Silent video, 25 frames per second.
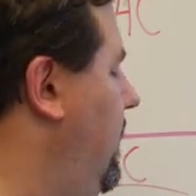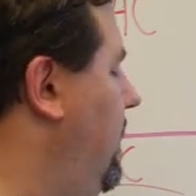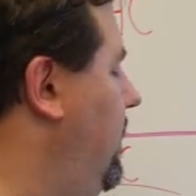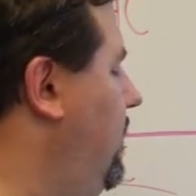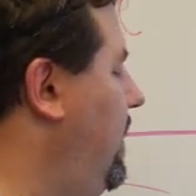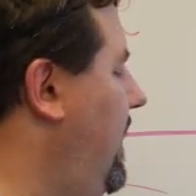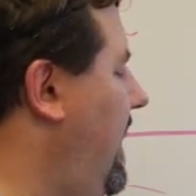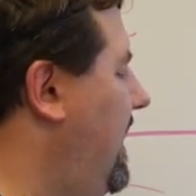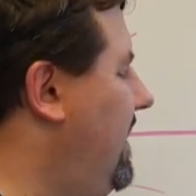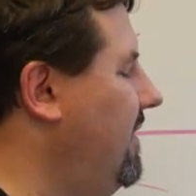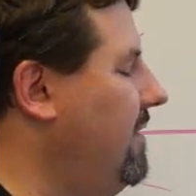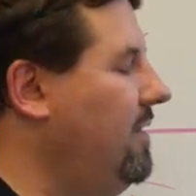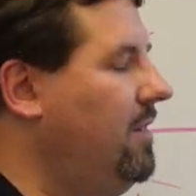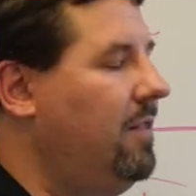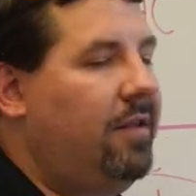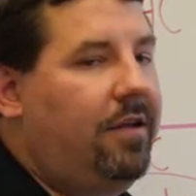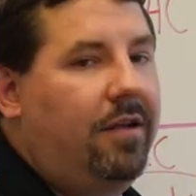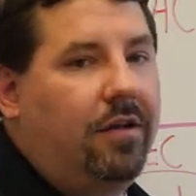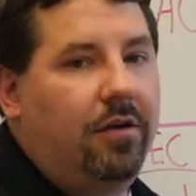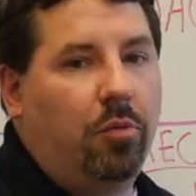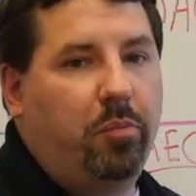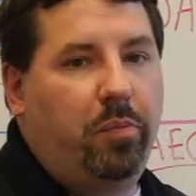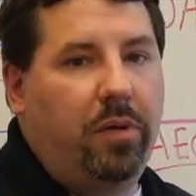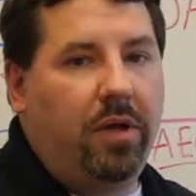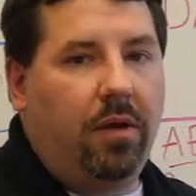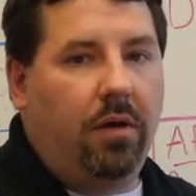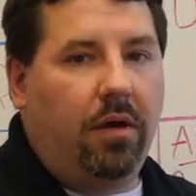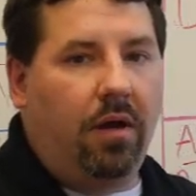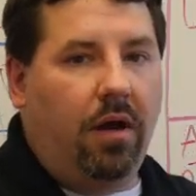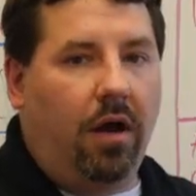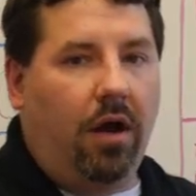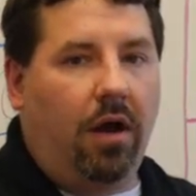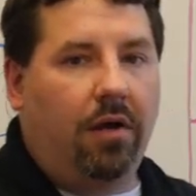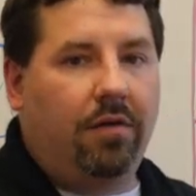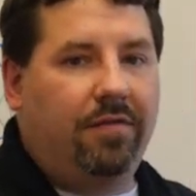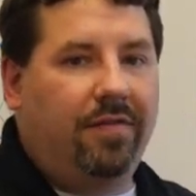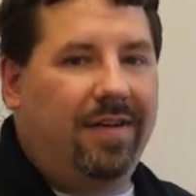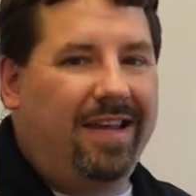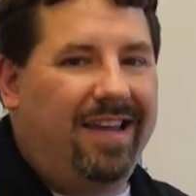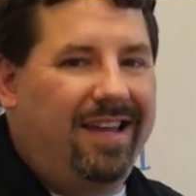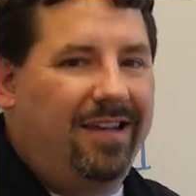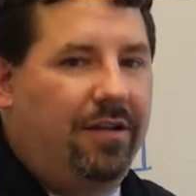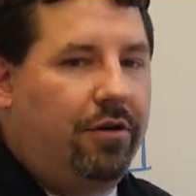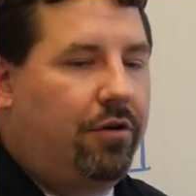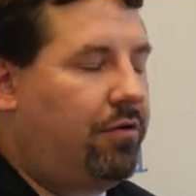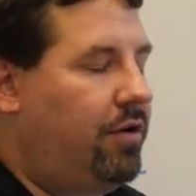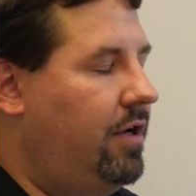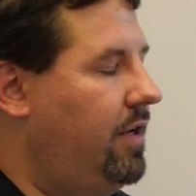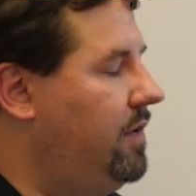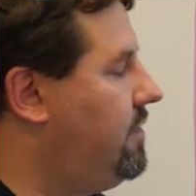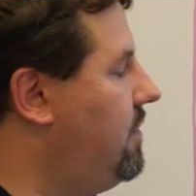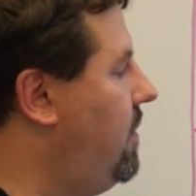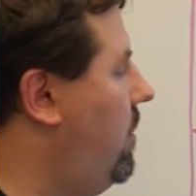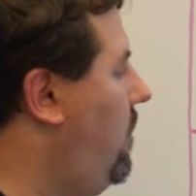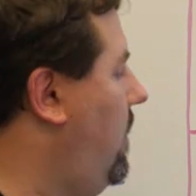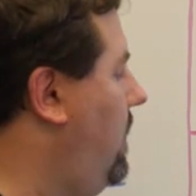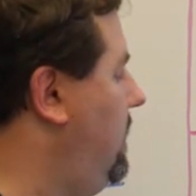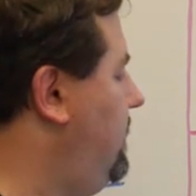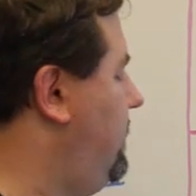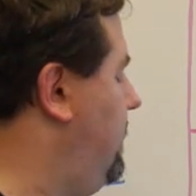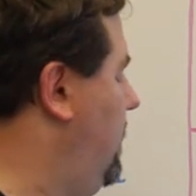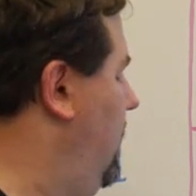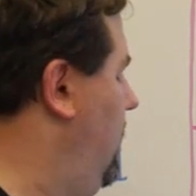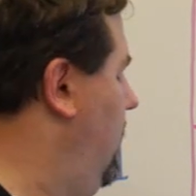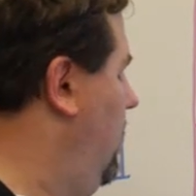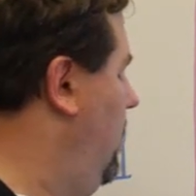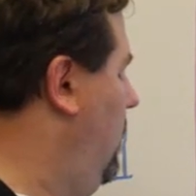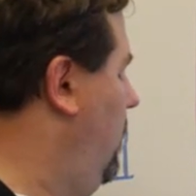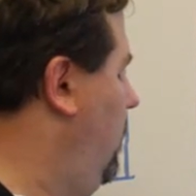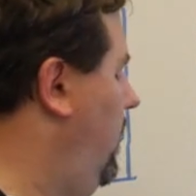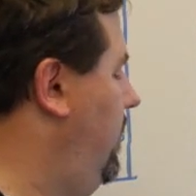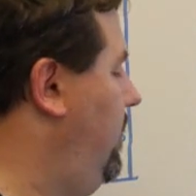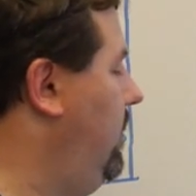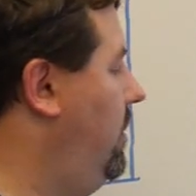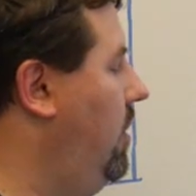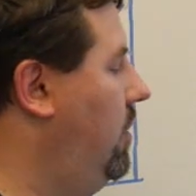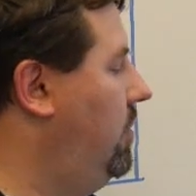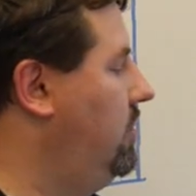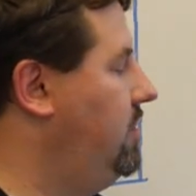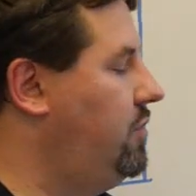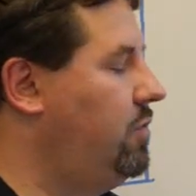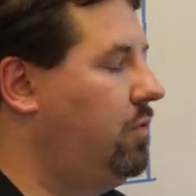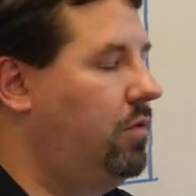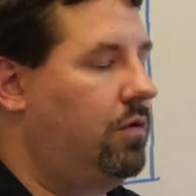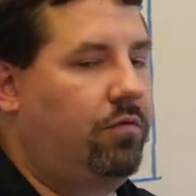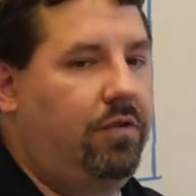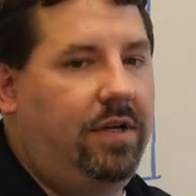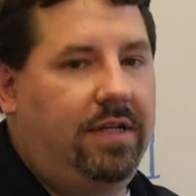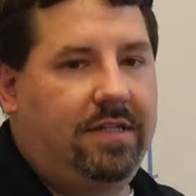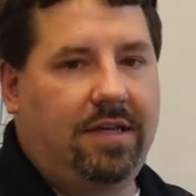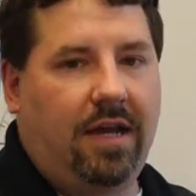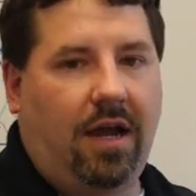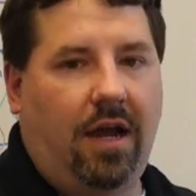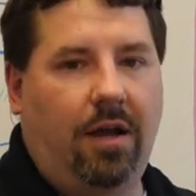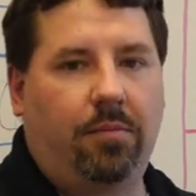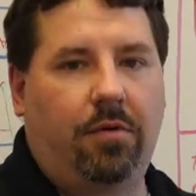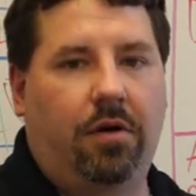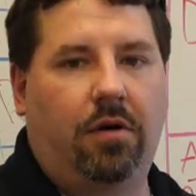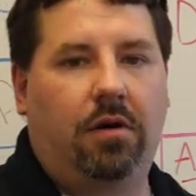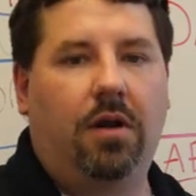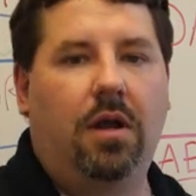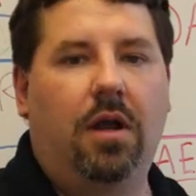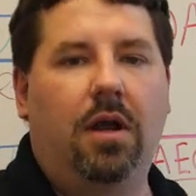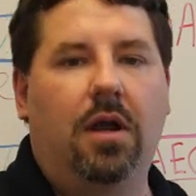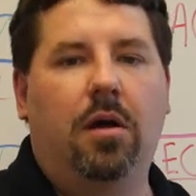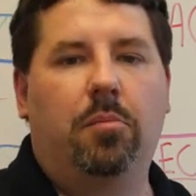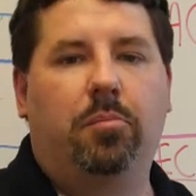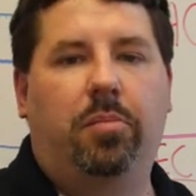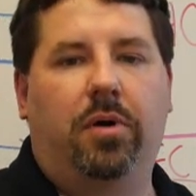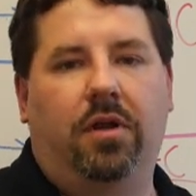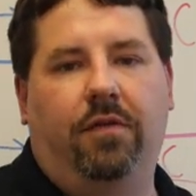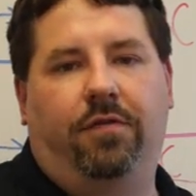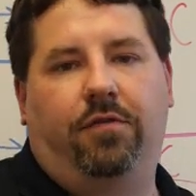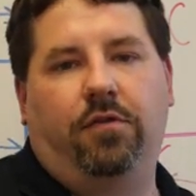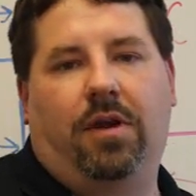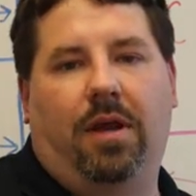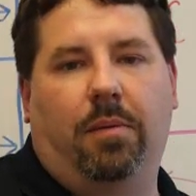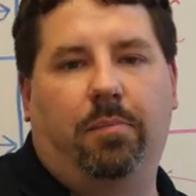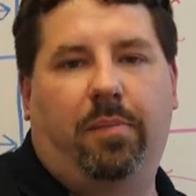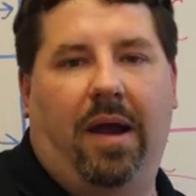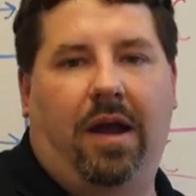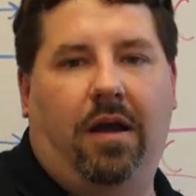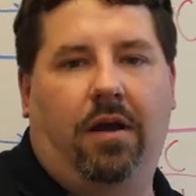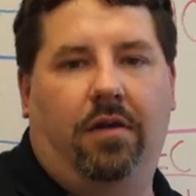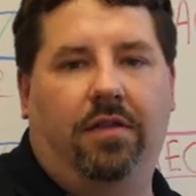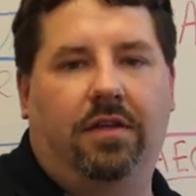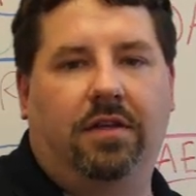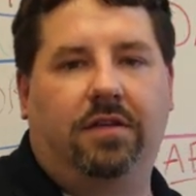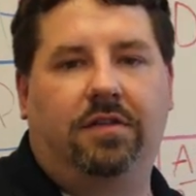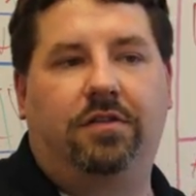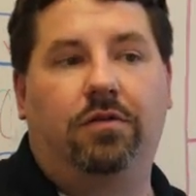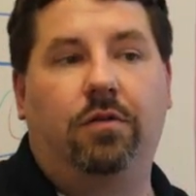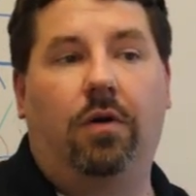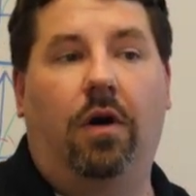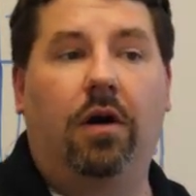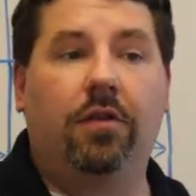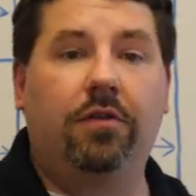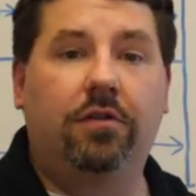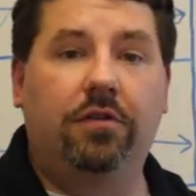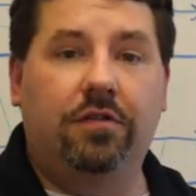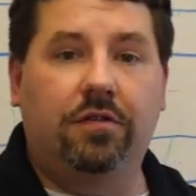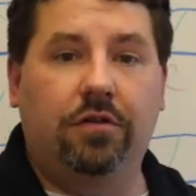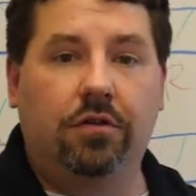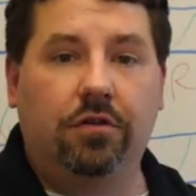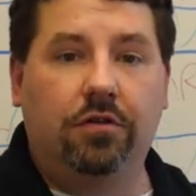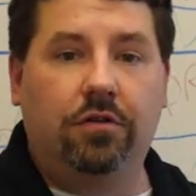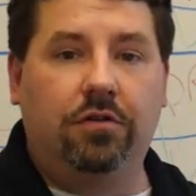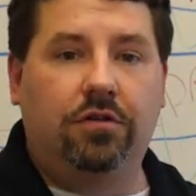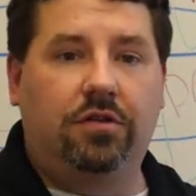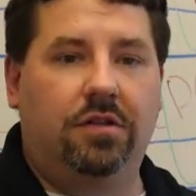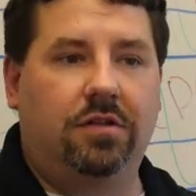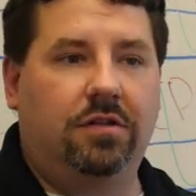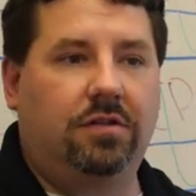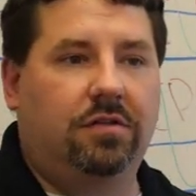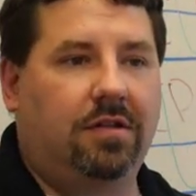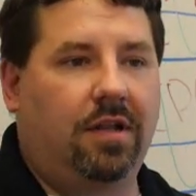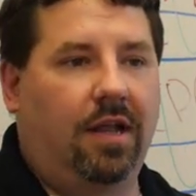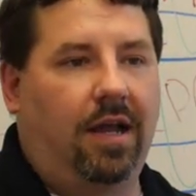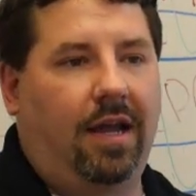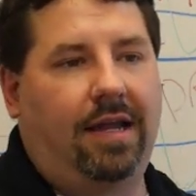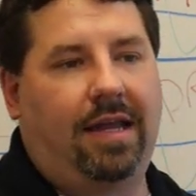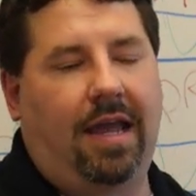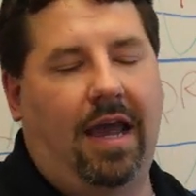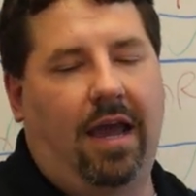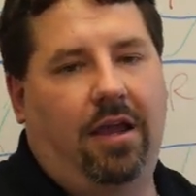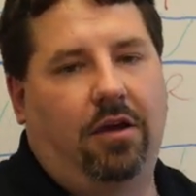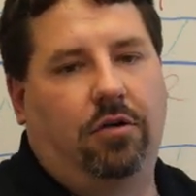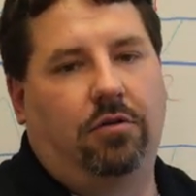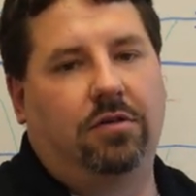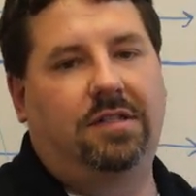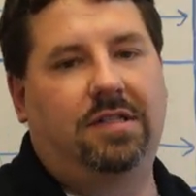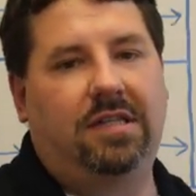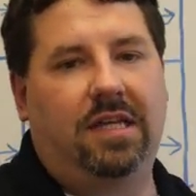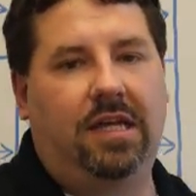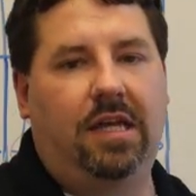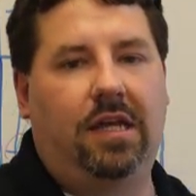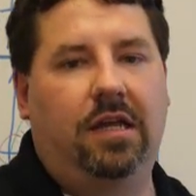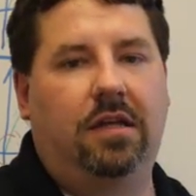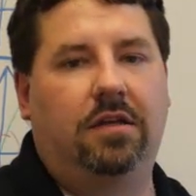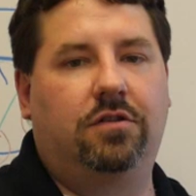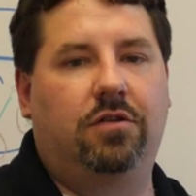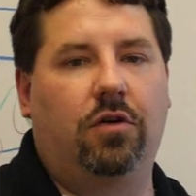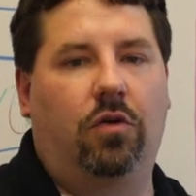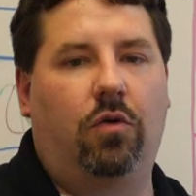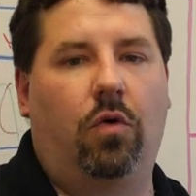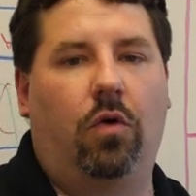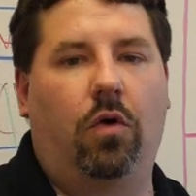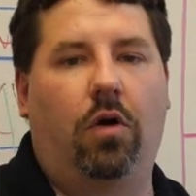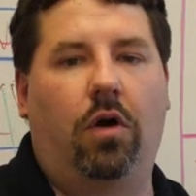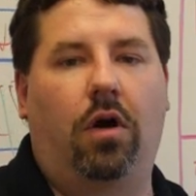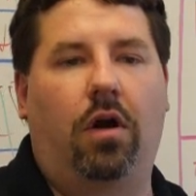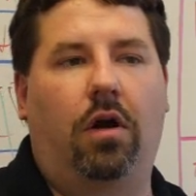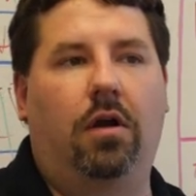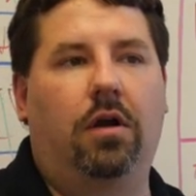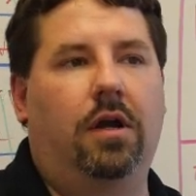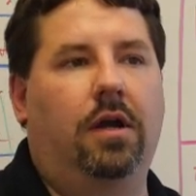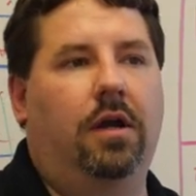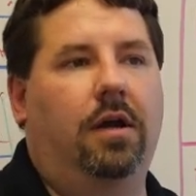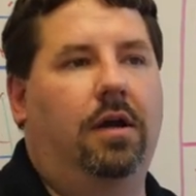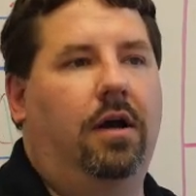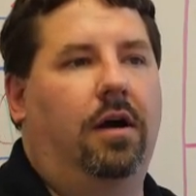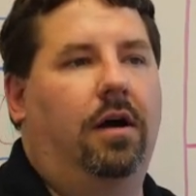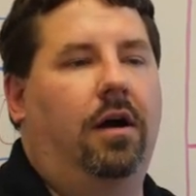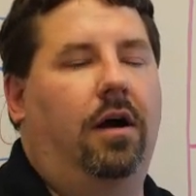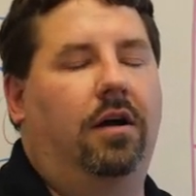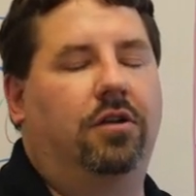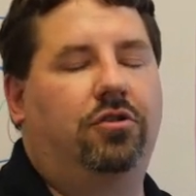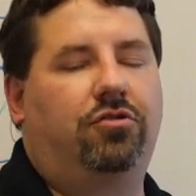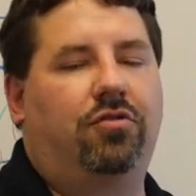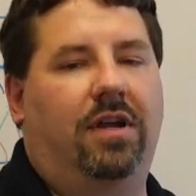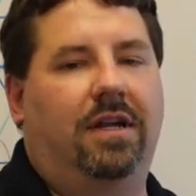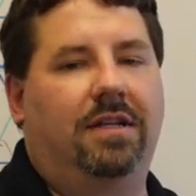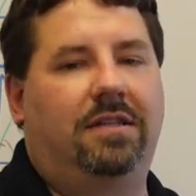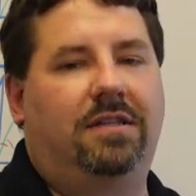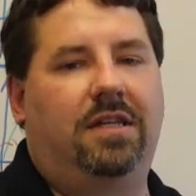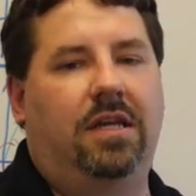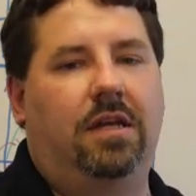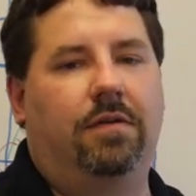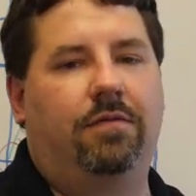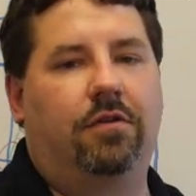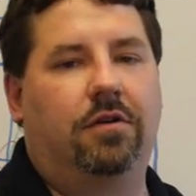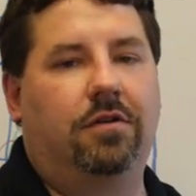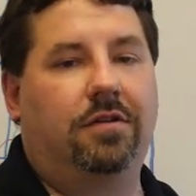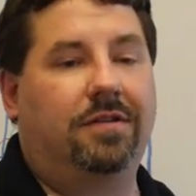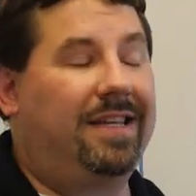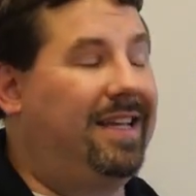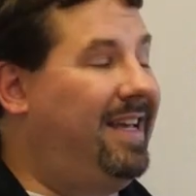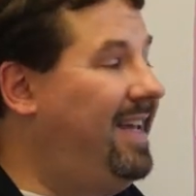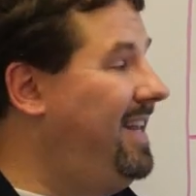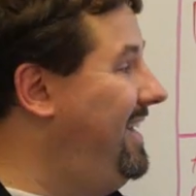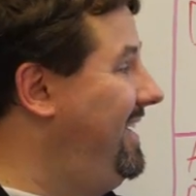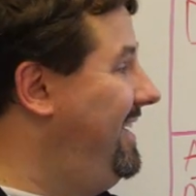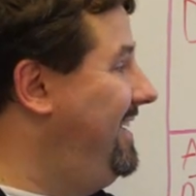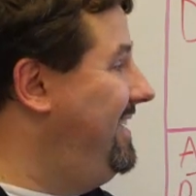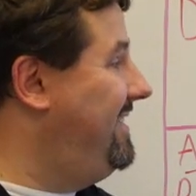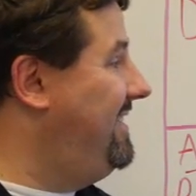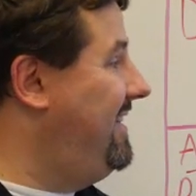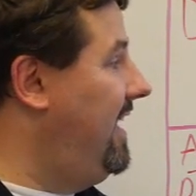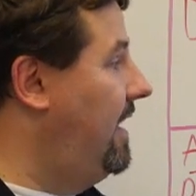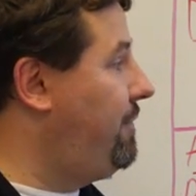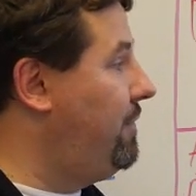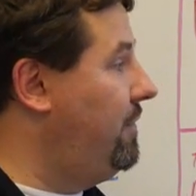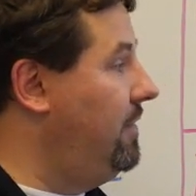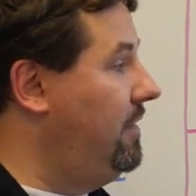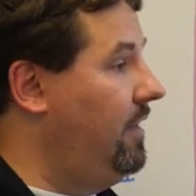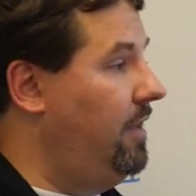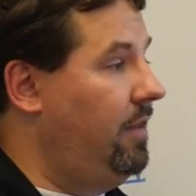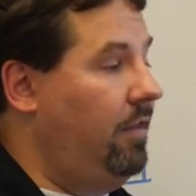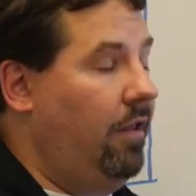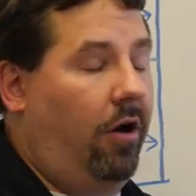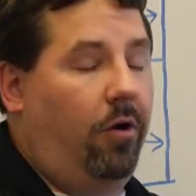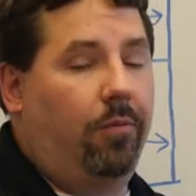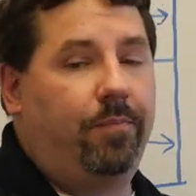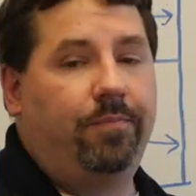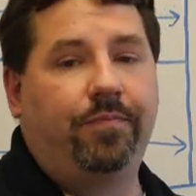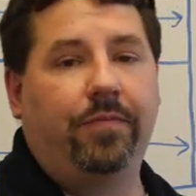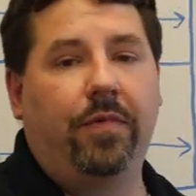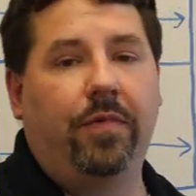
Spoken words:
You get a little bit of increased cost when you go to a retimer, but if you compare this to other solutions like AOCs or transceivers, it is definitely low.